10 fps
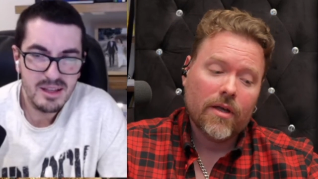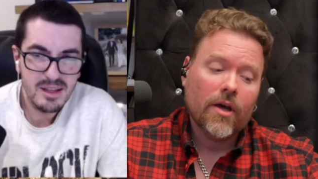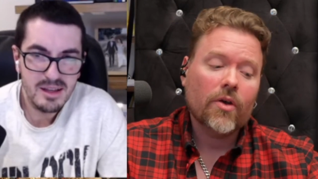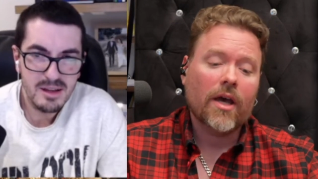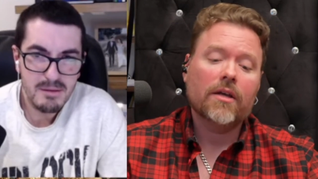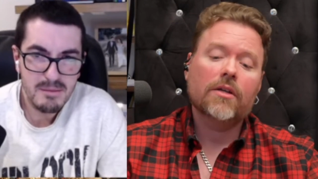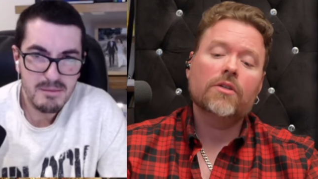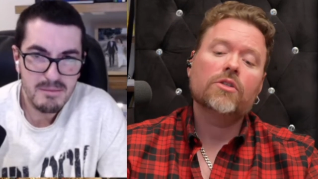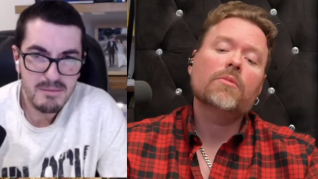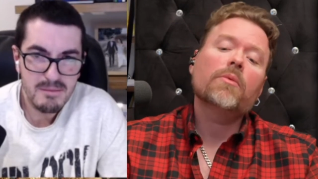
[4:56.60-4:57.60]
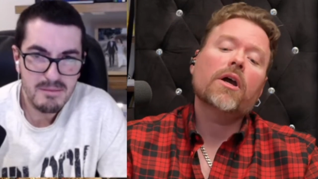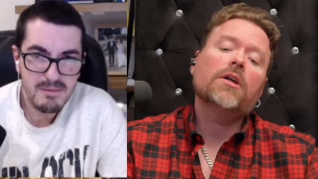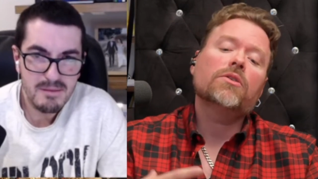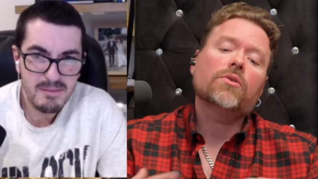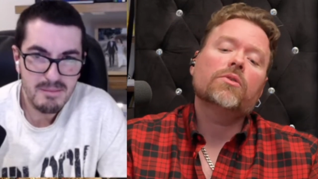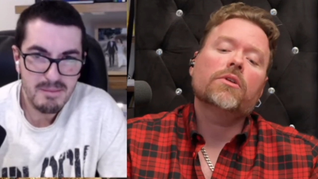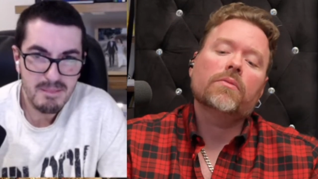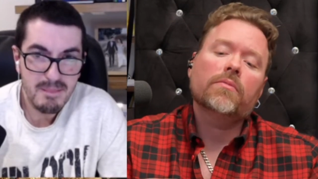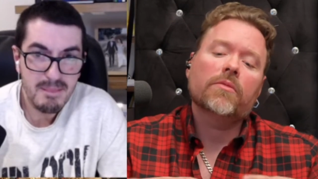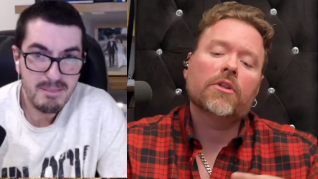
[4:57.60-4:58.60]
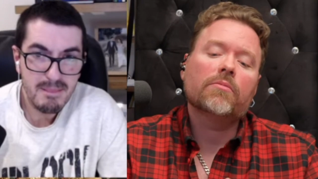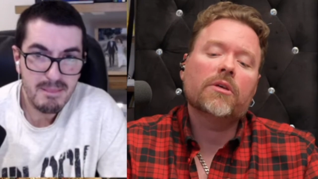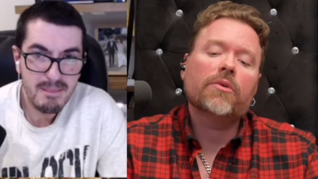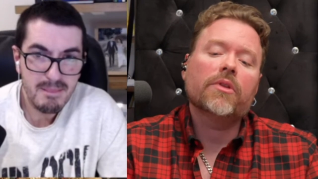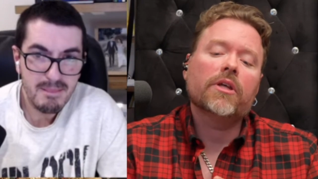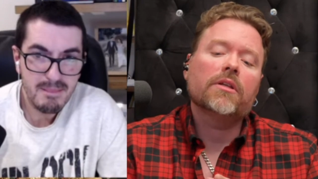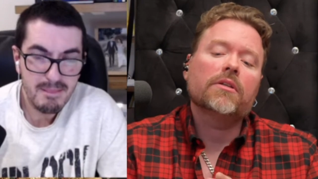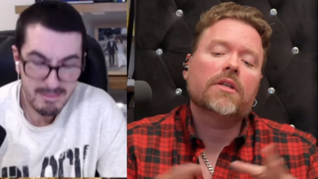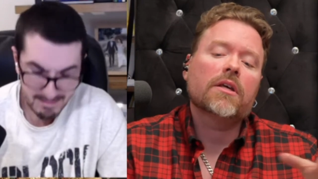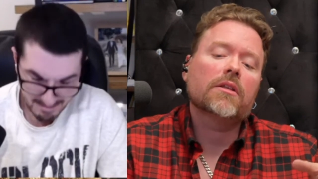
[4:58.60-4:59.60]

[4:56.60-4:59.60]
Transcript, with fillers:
Speaker 1: Okay. Do you remember how I told you that the people that stake